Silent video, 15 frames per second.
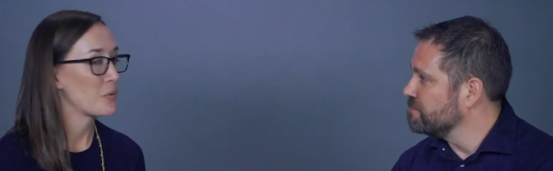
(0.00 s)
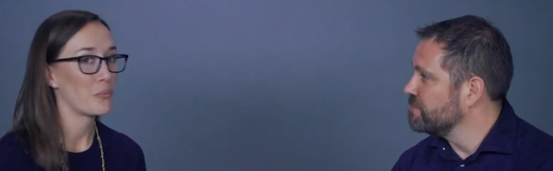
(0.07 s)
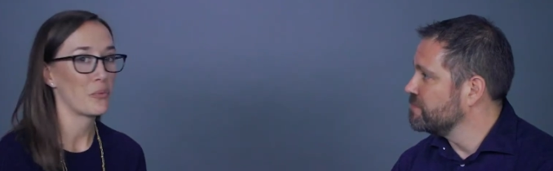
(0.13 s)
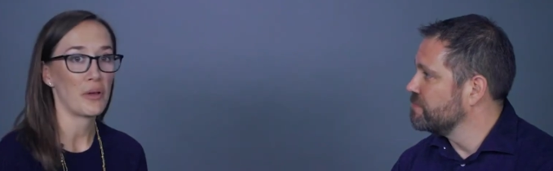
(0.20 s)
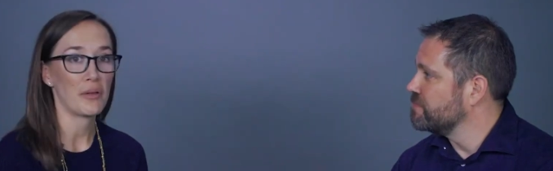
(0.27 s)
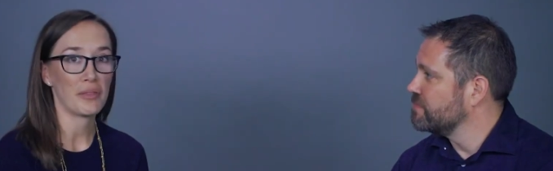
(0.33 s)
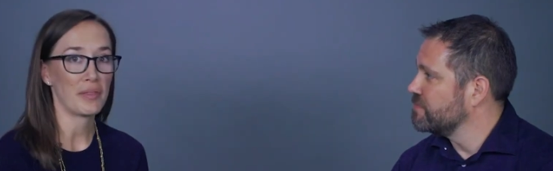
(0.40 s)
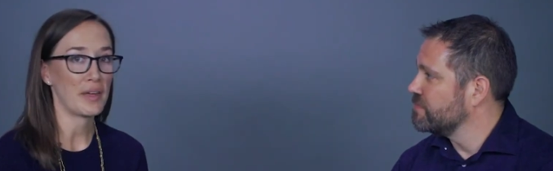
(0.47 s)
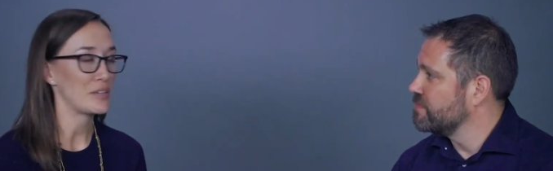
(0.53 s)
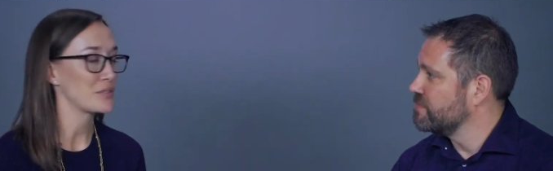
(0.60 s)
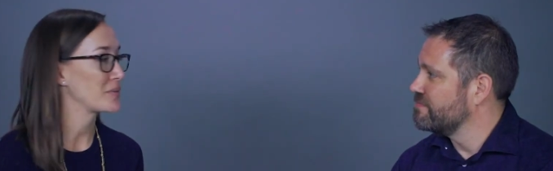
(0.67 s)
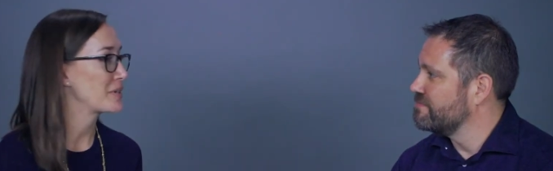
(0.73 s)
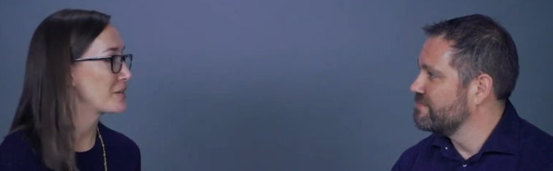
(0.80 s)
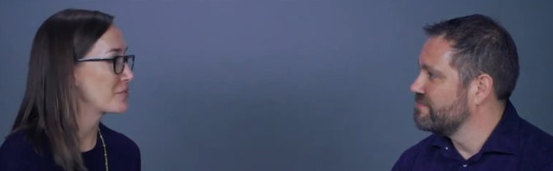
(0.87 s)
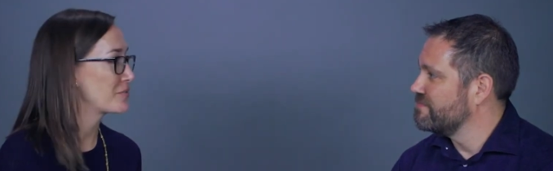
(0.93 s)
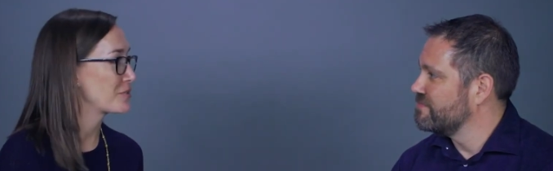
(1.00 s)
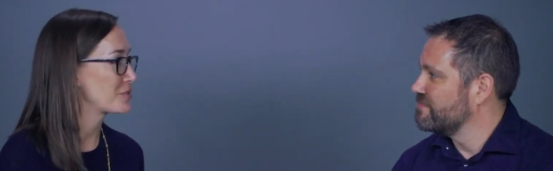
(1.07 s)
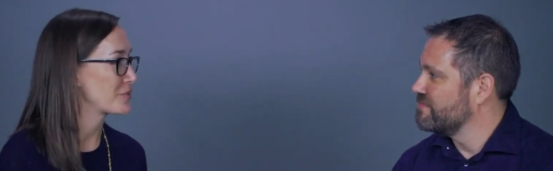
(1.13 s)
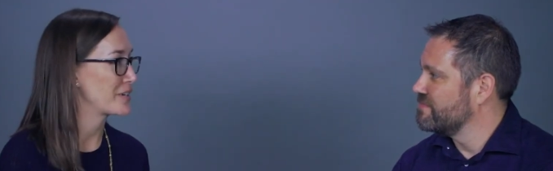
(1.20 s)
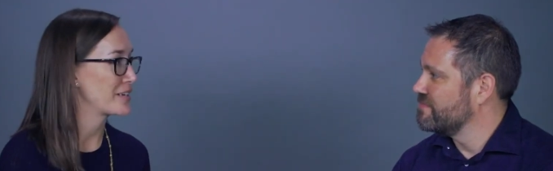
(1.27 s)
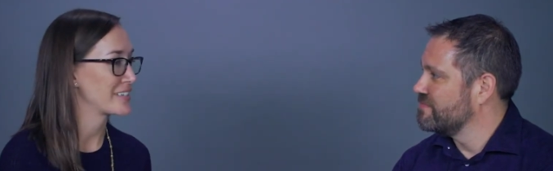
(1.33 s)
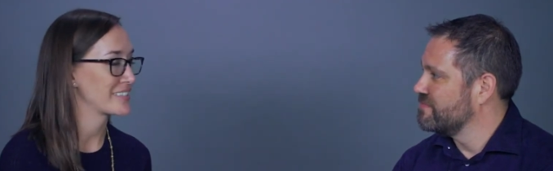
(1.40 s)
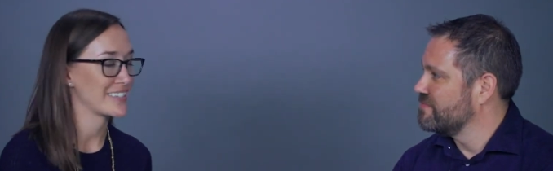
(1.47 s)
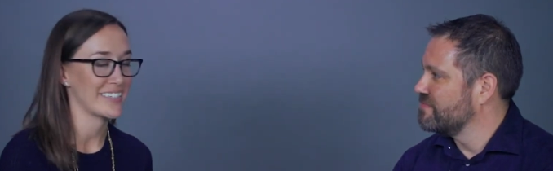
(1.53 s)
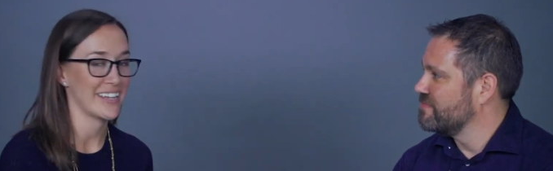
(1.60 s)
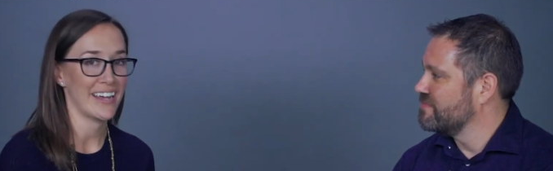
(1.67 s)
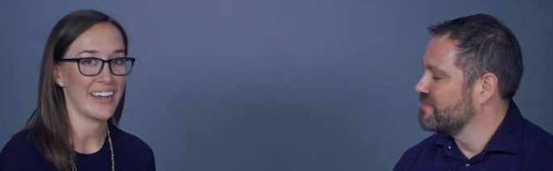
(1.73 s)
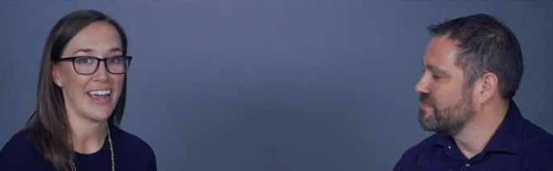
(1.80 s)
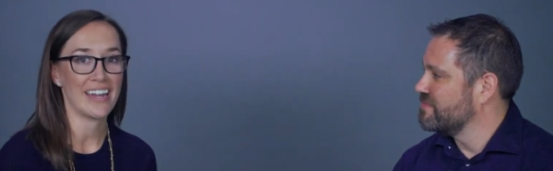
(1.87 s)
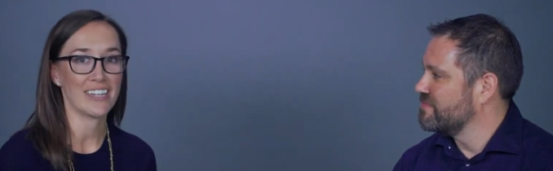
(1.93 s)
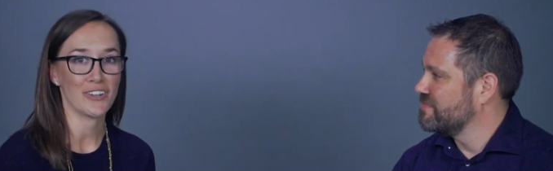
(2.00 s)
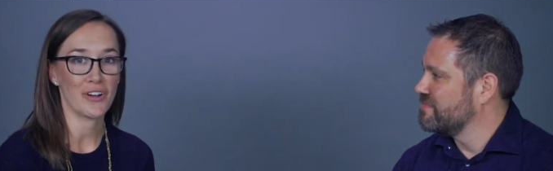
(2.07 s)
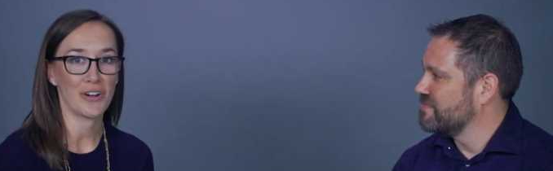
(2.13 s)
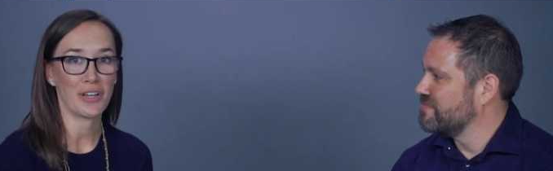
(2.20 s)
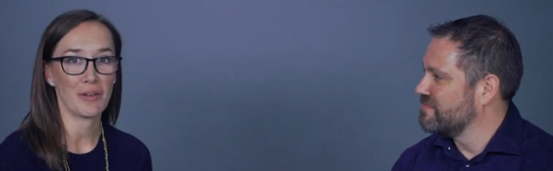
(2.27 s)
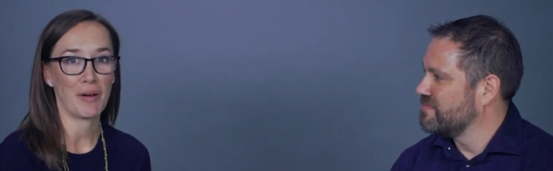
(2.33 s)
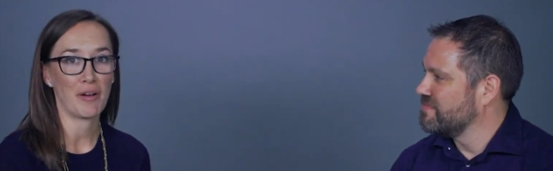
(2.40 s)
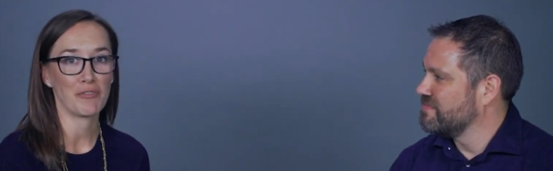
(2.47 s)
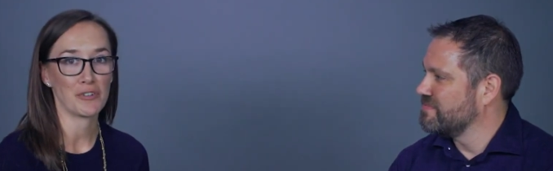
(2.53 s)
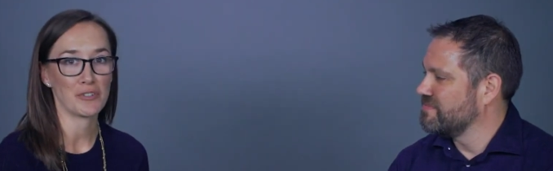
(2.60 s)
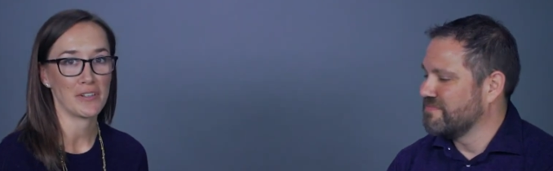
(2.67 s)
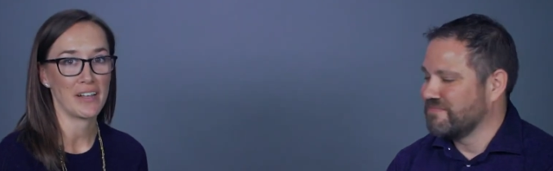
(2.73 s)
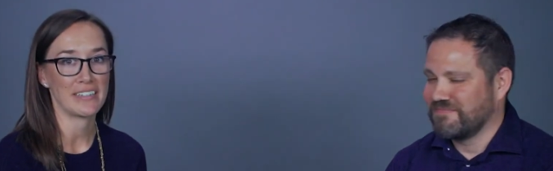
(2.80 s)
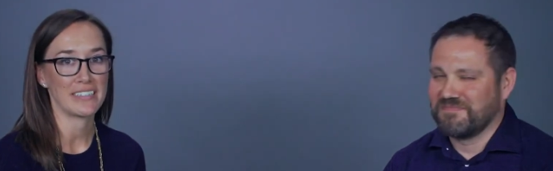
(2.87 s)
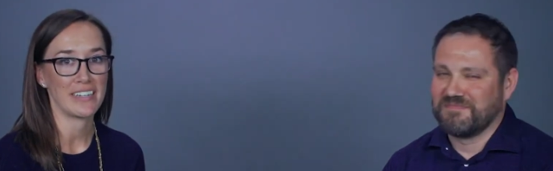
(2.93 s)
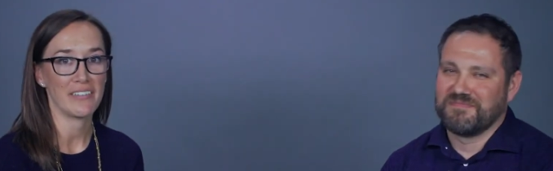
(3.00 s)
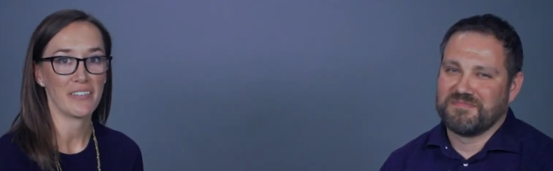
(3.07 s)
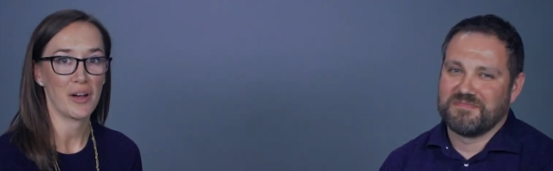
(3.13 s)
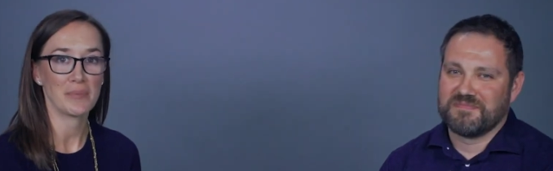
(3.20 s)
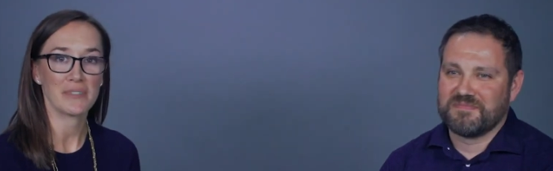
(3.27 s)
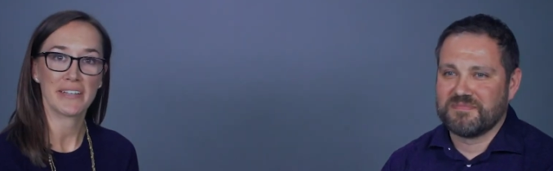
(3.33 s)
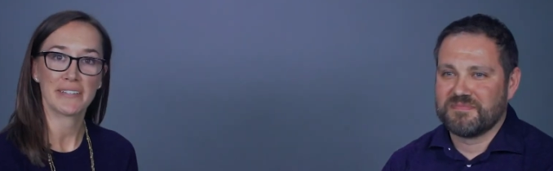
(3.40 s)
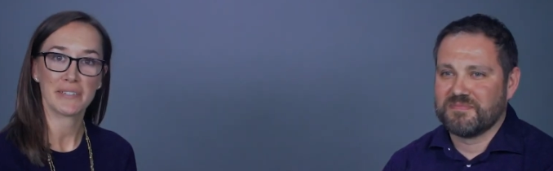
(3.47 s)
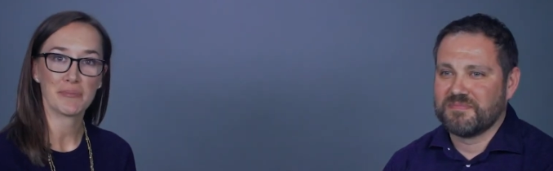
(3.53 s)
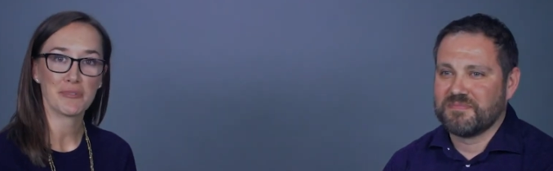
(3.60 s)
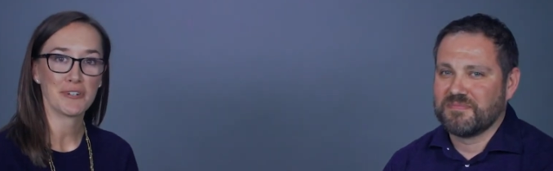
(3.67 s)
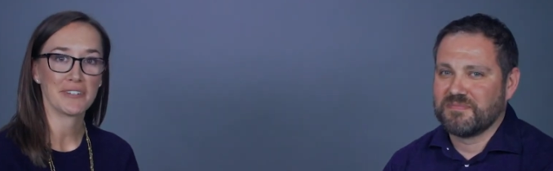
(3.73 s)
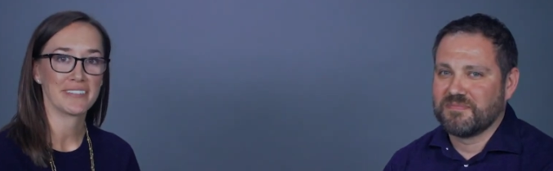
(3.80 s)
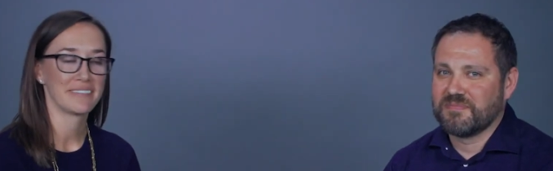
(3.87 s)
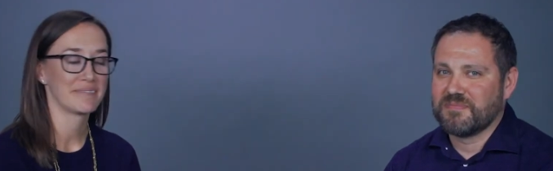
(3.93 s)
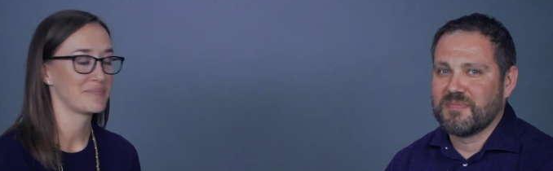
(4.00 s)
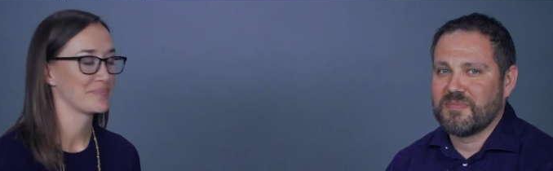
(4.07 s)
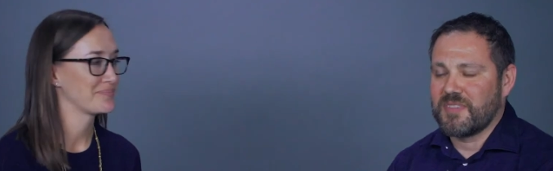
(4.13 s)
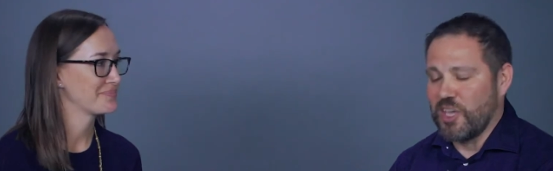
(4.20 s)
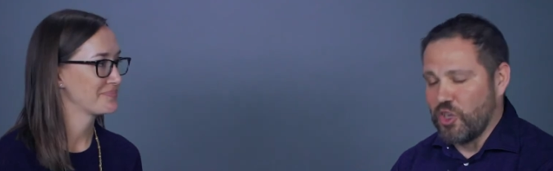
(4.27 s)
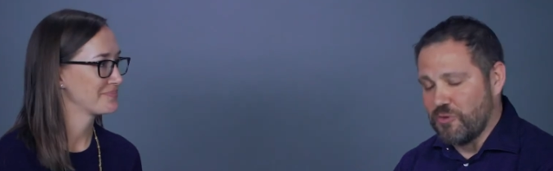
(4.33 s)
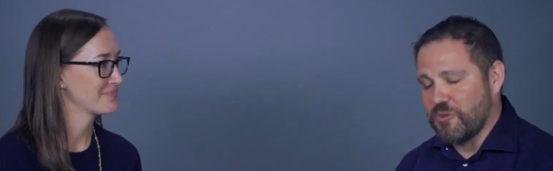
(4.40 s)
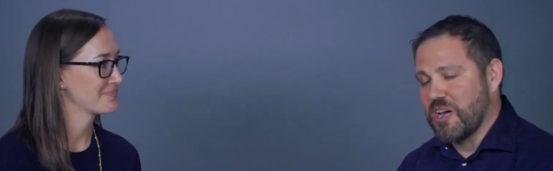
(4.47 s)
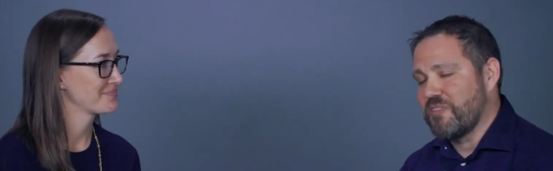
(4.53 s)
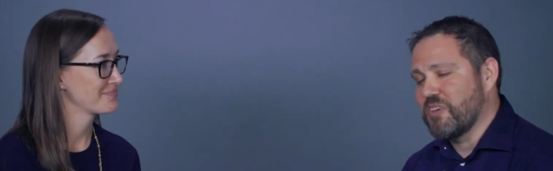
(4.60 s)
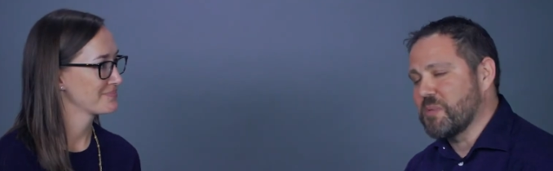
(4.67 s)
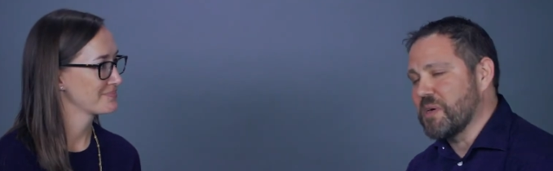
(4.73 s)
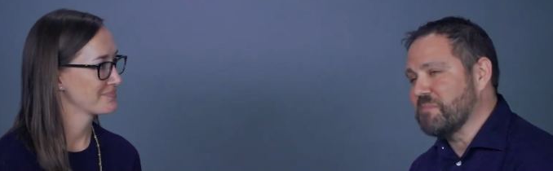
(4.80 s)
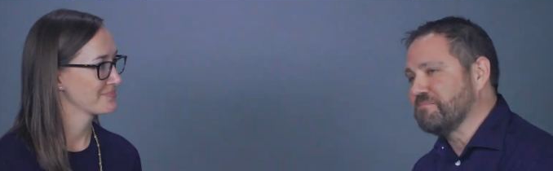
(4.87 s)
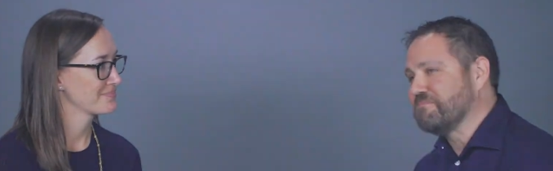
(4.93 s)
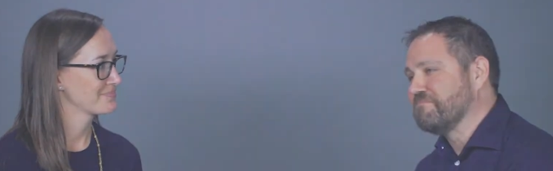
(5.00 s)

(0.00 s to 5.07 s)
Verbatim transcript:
Speaker 1: Well, thanks Rico for joining us today and talking about first class DevOps and support.
Speaker 2: Thank you for having me.